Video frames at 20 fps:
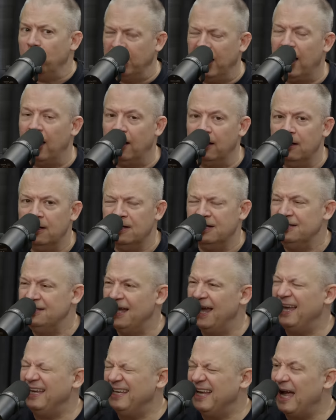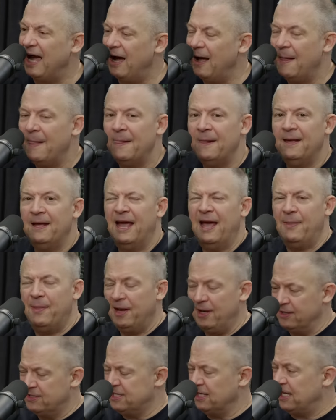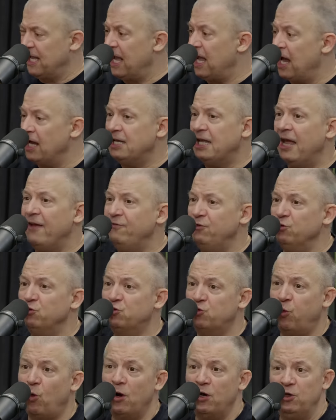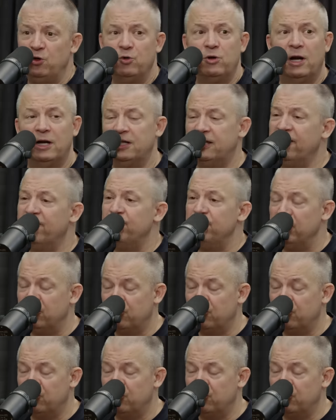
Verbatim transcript: yeah, yeah, yeah. And then it's like, hey, I gave you twenty. You got to give me